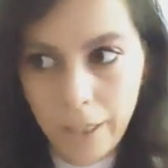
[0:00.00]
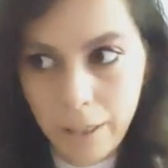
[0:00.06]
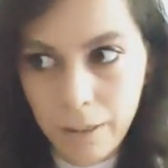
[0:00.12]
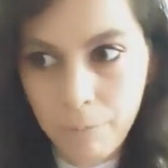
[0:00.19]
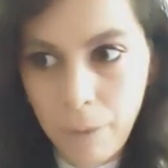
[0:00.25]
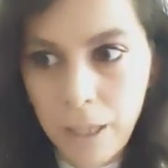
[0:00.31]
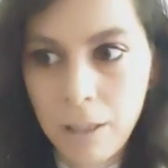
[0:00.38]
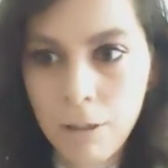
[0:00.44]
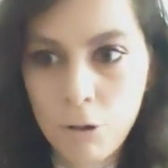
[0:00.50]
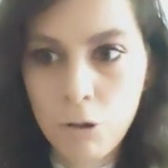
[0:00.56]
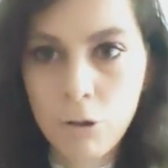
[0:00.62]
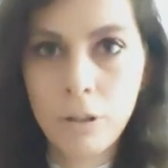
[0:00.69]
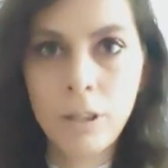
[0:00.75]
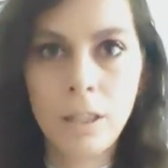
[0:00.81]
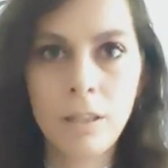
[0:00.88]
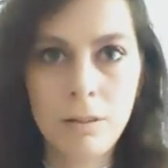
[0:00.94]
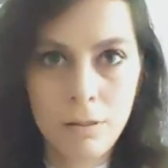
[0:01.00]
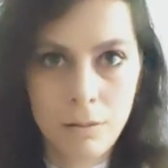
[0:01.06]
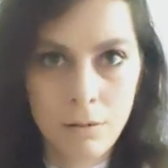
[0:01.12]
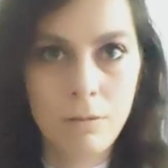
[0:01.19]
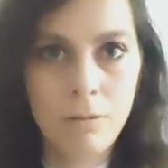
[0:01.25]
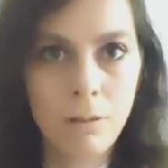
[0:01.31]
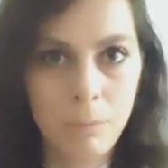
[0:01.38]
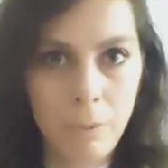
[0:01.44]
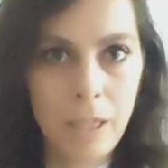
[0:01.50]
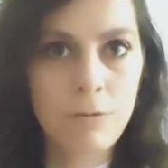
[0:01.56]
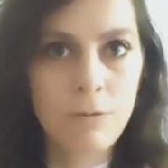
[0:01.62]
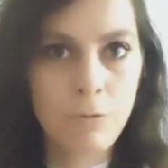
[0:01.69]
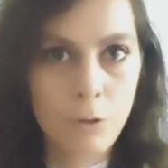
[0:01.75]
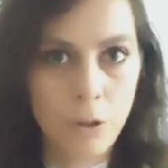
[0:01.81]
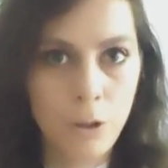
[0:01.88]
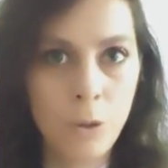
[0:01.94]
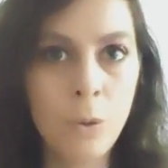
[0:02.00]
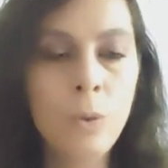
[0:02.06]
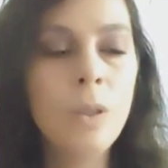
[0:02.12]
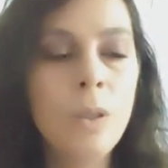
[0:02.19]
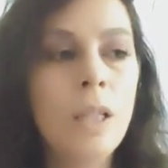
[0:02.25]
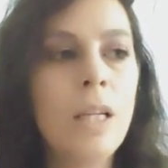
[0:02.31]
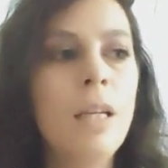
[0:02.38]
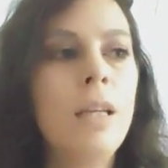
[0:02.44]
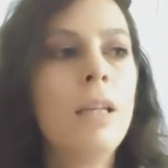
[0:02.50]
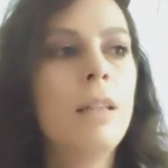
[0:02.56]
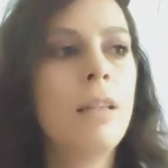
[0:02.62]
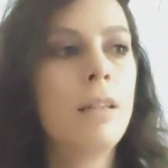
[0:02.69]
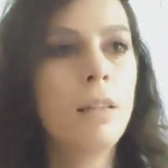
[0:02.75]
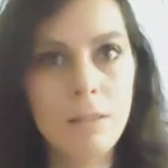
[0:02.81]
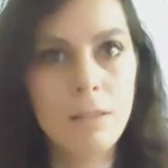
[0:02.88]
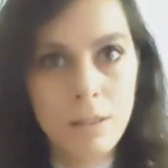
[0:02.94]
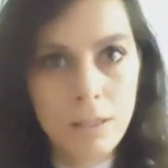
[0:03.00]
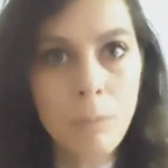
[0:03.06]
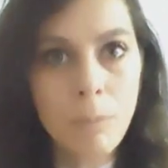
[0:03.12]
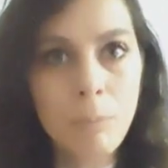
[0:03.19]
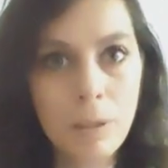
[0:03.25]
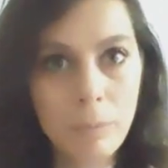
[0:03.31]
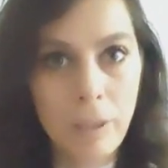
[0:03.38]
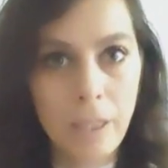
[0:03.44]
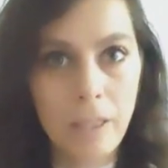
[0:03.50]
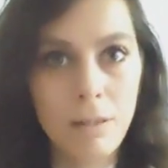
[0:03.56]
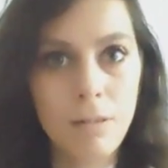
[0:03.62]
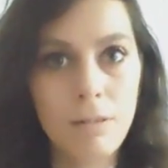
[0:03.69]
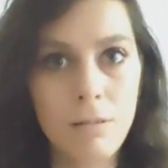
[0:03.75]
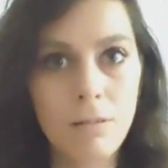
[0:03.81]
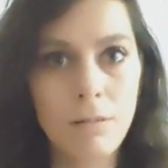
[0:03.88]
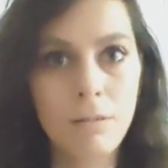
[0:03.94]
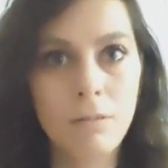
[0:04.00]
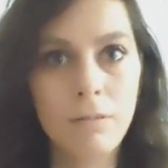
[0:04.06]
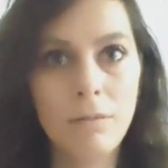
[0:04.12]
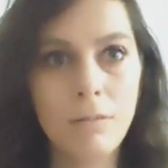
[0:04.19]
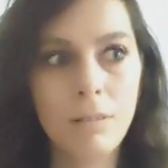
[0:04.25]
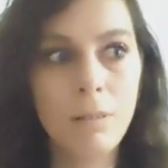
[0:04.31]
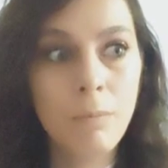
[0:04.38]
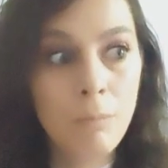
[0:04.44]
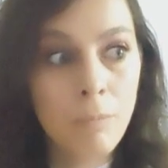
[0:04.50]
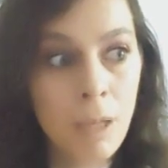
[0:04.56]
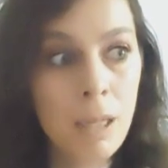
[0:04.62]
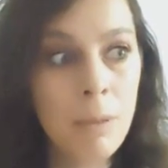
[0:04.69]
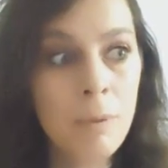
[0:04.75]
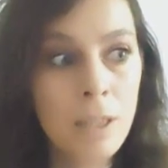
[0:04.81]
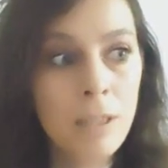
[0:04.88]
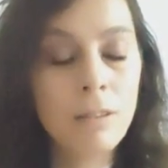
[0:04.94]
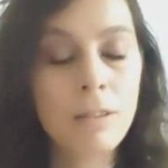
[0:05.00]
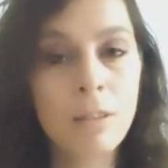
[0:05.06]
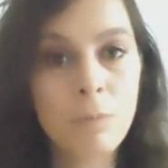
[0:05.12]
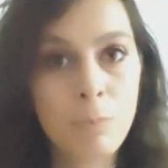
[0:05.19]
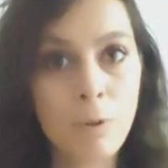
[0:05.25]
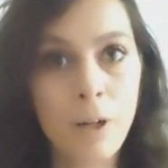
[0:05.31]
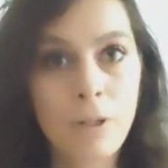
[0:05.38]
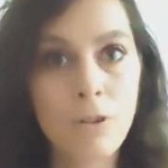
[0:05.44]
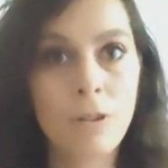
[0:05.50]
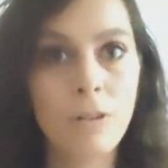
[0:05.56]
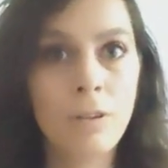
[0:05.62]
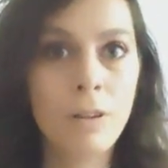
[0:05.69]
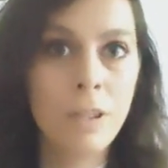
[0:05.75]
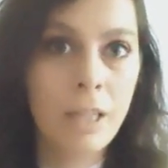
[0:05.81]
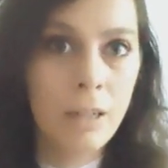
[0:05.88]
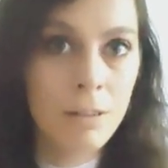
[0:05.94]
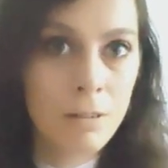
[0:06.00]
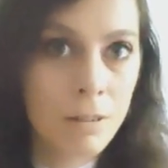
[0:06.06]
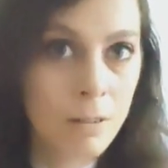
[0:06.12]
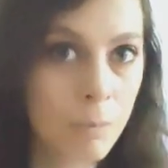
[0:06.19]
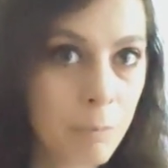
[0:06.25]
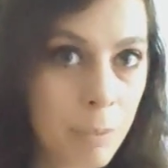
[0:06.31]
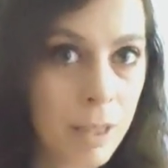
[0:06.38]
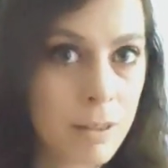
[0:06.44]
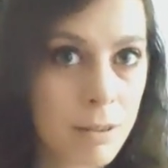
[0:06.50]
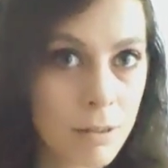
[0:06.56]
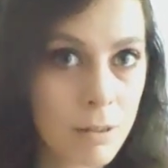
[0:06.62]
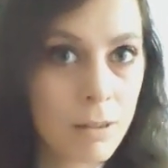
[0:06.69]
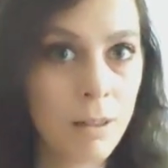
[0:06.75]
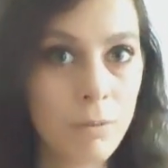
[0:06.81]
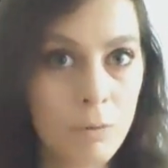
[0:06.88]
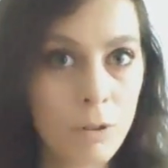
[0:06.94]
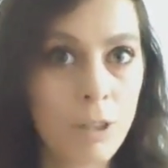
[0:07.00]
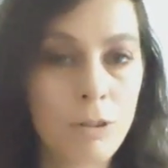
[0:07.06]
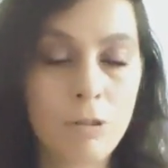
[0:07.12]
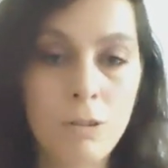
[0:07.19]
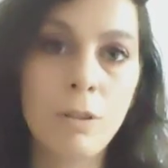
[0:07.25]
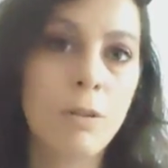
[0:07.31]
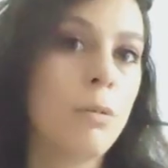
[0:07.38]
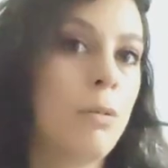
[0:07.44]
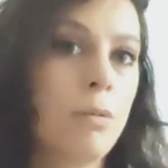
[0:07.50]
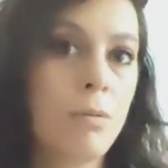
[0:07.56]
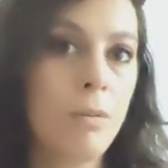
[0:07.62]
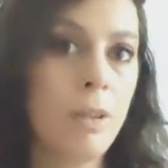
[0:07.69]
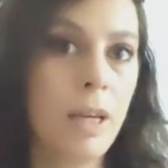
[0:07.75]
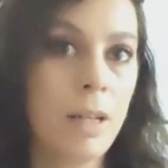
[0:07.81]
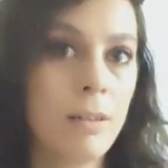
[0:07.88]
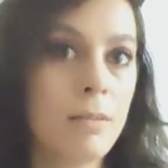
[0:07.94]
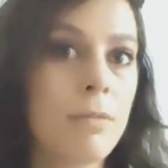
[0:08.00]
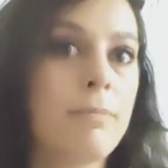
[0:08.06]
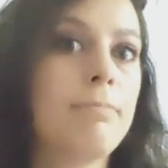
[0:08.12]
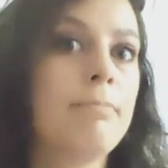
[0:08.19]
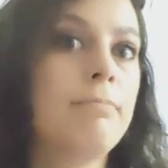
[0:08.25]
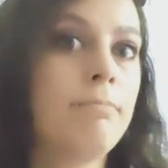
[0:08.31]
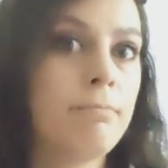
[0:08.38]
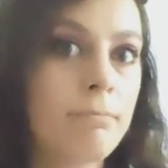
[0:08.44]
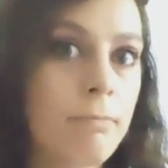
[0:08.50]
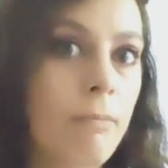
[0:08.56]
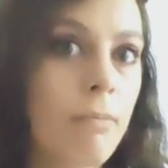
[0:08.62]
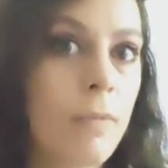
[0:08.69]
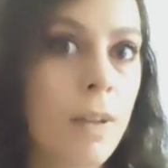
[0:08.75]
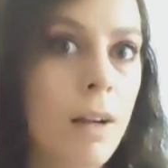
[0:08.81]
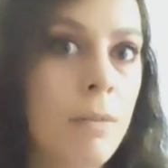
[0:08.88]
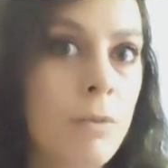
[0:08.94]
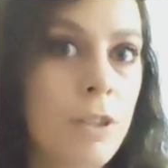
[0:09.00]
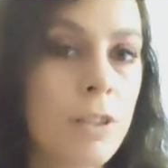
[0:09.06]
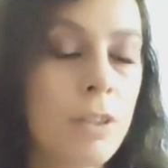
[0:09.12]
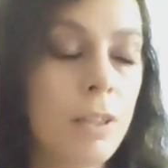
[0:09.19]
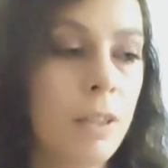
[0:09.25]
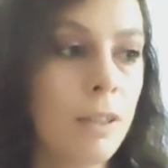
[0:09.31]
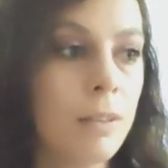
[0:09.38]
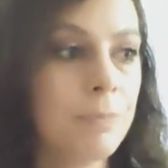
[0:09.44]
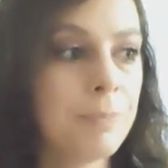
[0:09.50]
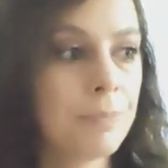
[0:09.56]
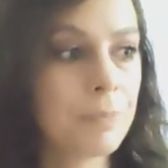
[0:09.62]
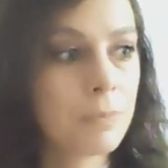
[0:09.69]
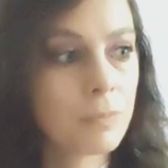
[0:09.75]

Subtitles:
and making sure that it's the best for you, supplements, maybe in a depression, that is the best time to actually go through that. I'm just saying.